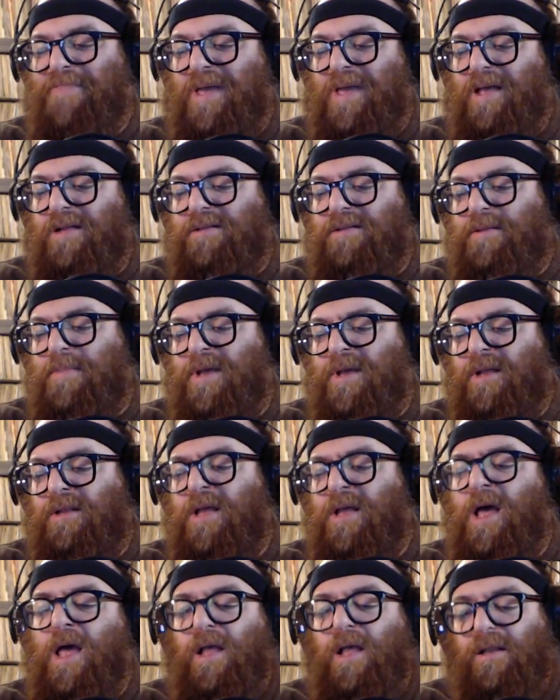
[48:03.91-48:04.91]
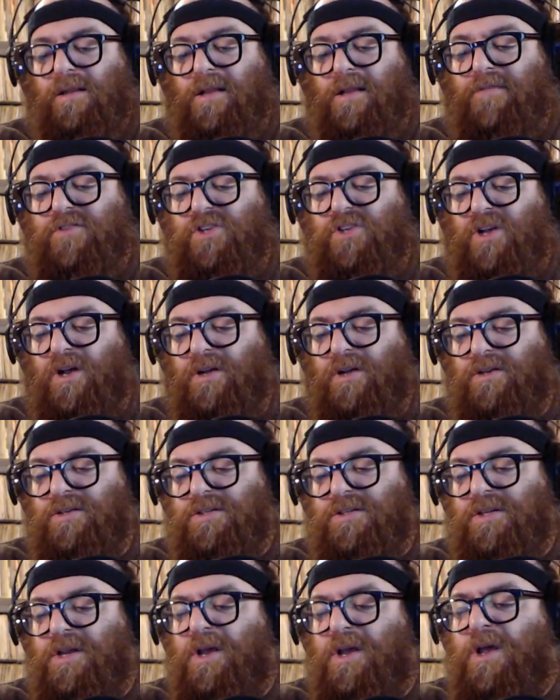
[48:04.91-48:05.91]
male-to-male love
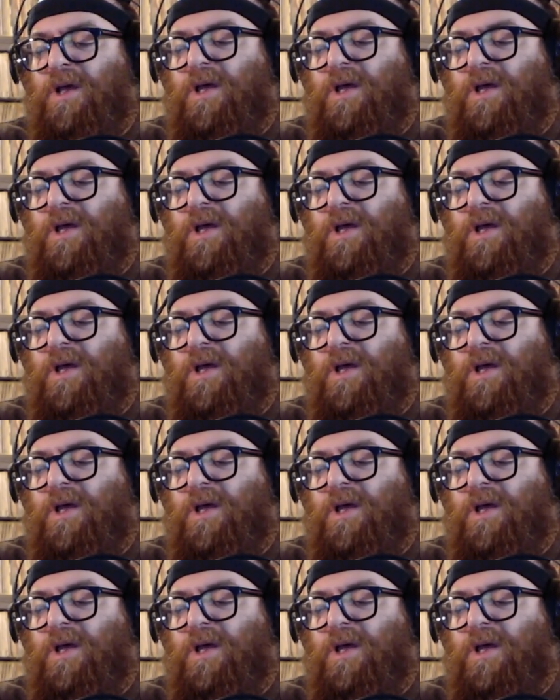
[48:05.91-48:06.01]
songs.